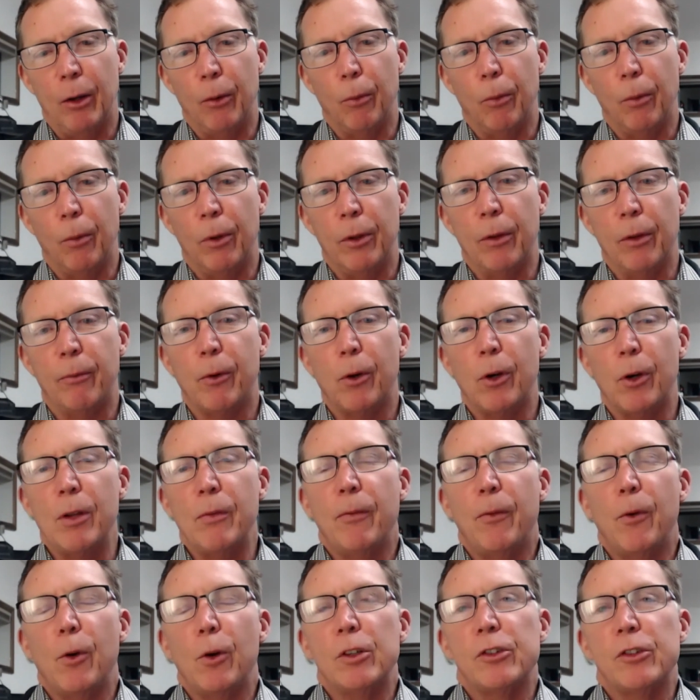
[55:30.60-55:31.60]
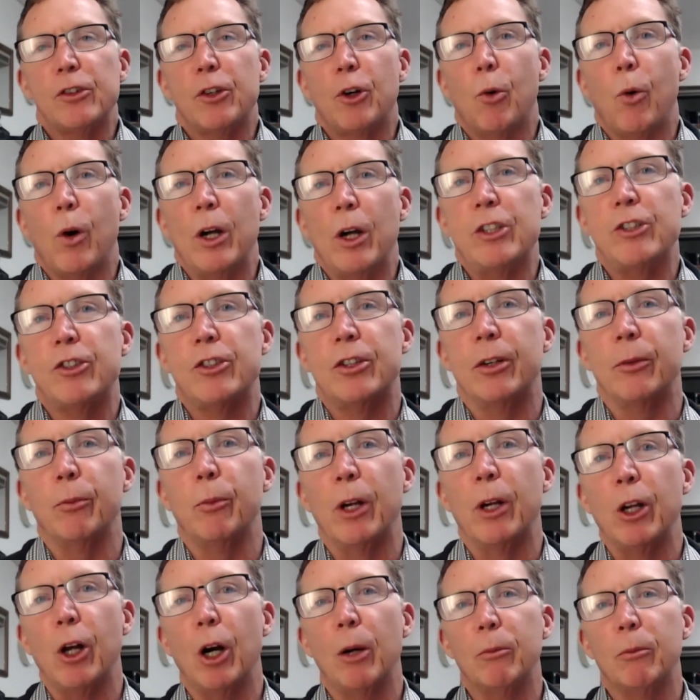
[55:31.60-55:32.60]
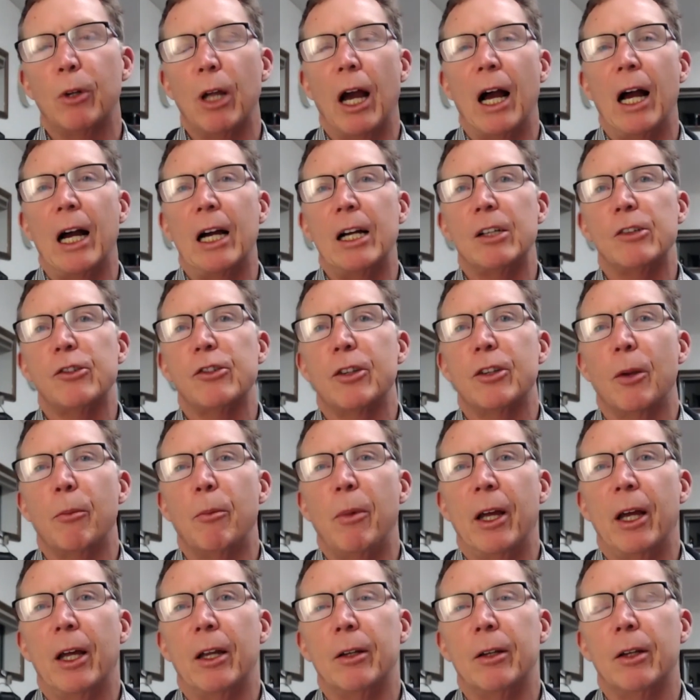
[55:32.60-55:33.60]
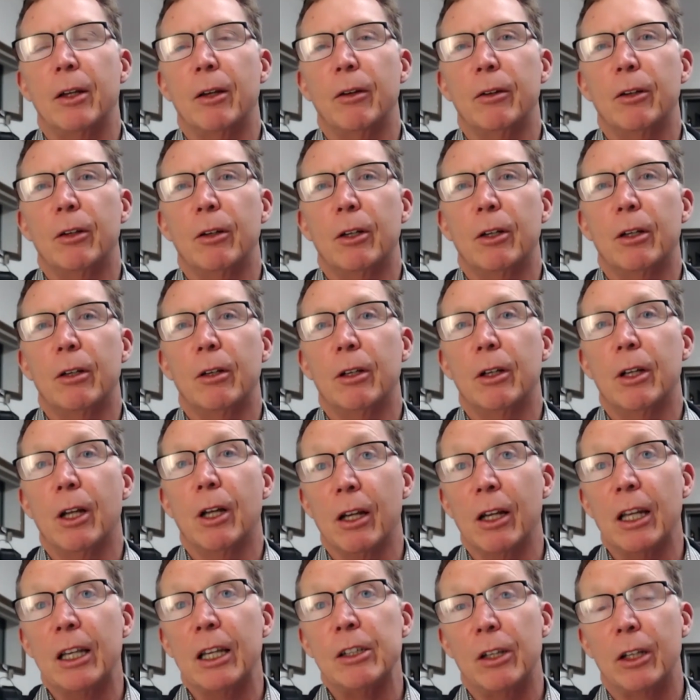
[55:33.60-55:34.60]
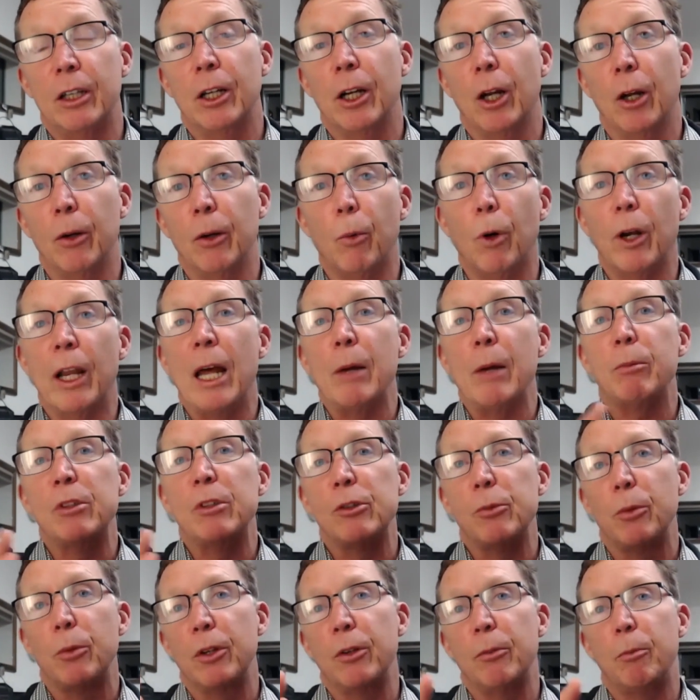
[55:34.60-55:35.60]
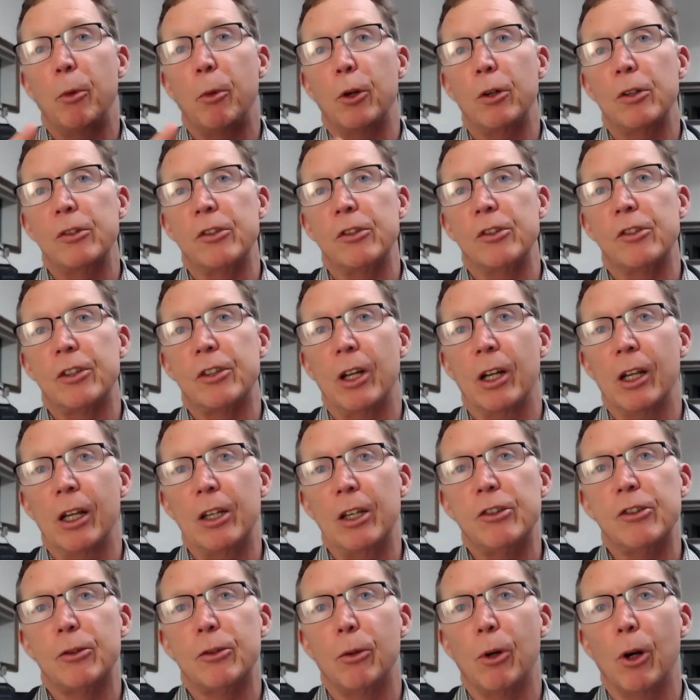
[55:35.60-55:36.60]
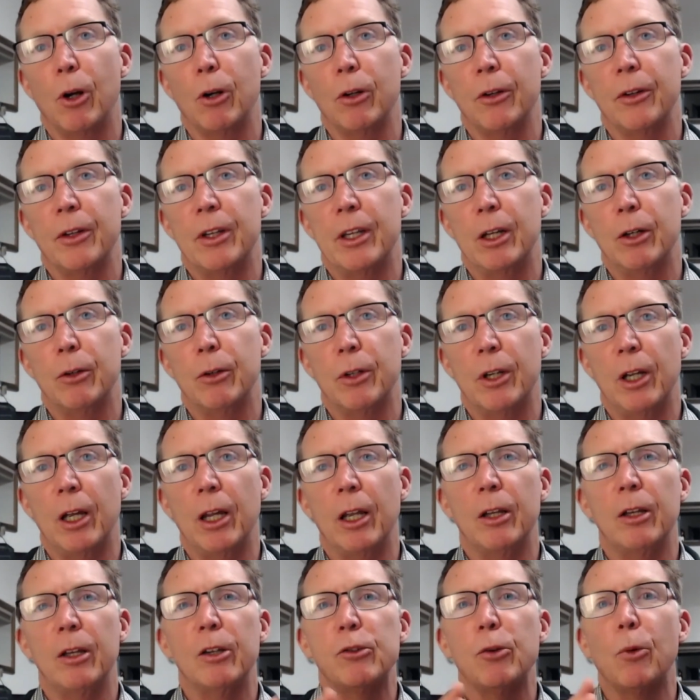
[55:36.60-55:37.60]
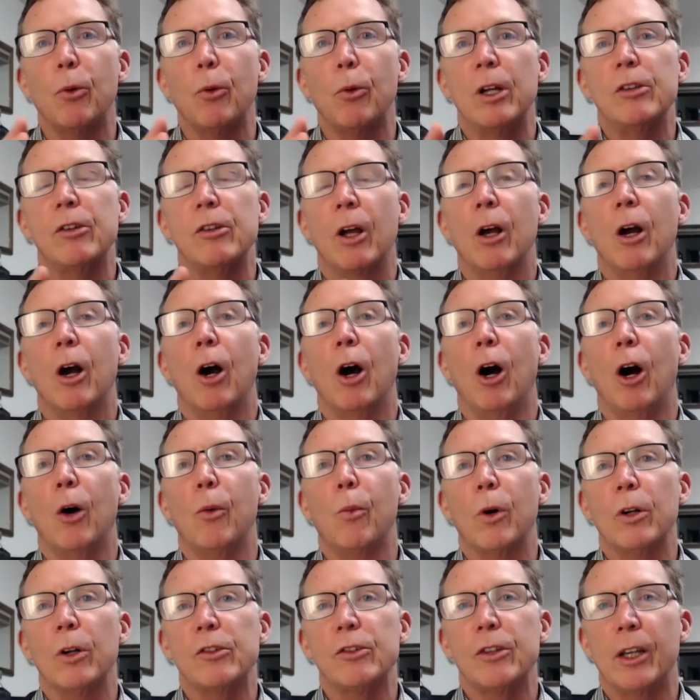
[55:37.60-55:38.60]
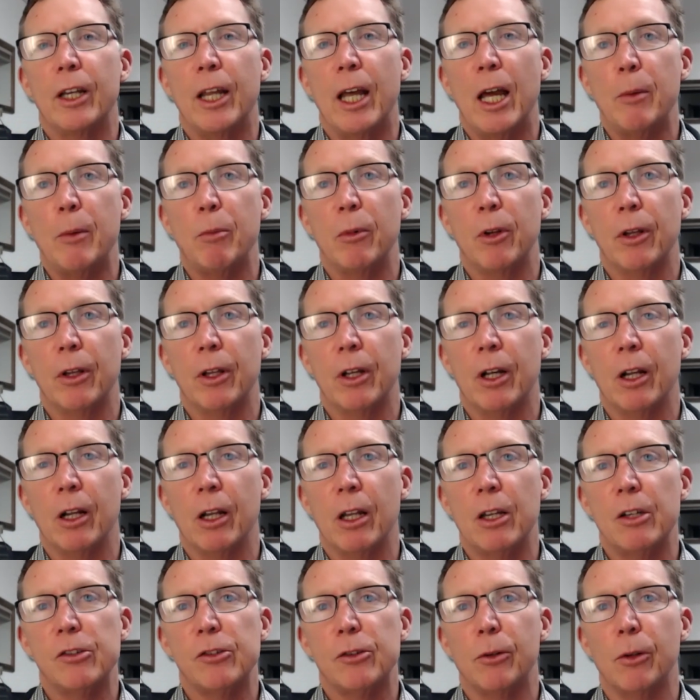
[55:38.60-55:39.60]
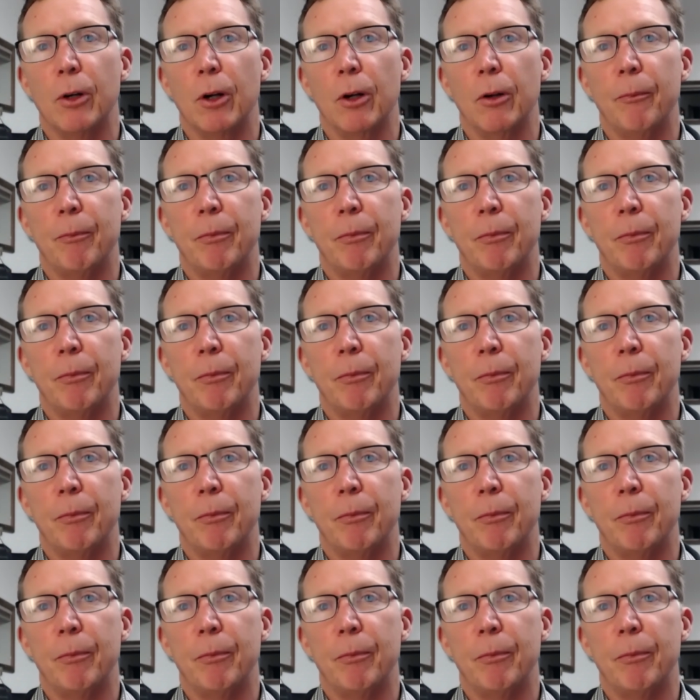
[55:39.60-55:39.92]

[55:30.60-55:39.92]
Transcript: The very first question when I'm asked about, what happens with the person's cholesterol and the LDL, and it's always, oh, what's going to happen to the cholesterol?